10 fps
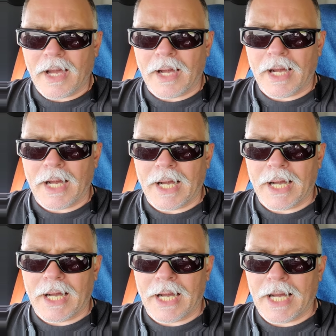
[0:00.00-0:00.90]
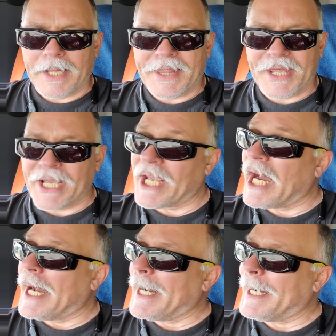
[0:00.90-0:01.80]
The
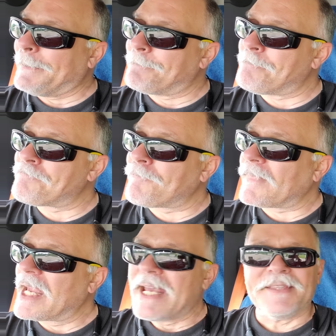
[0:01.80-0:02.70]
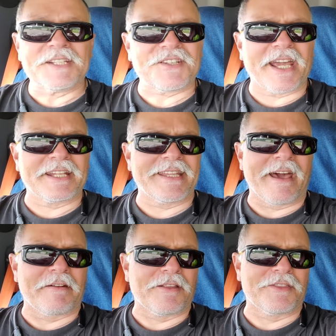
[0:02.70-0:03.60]

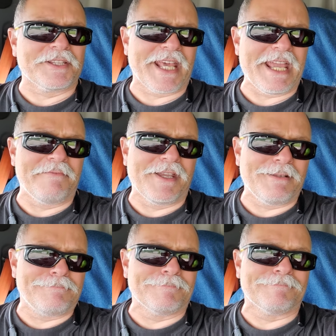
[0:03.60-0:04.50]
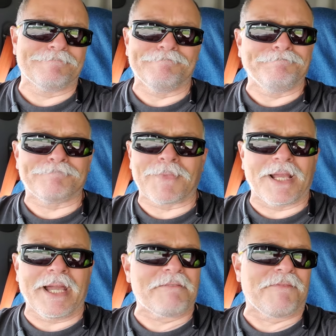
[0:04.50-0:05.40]
Secretary of the Navy,
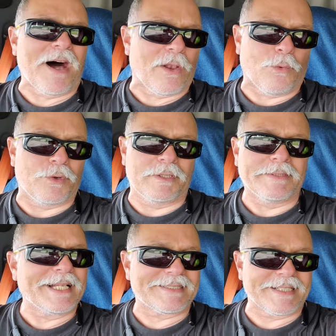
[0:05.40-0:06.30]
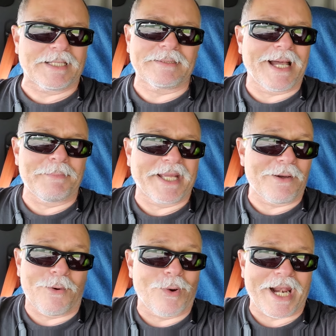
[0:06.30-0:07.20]
a follower, that's it. I mean,
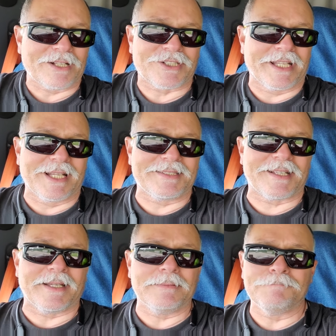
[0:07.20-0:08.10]
what else can I say?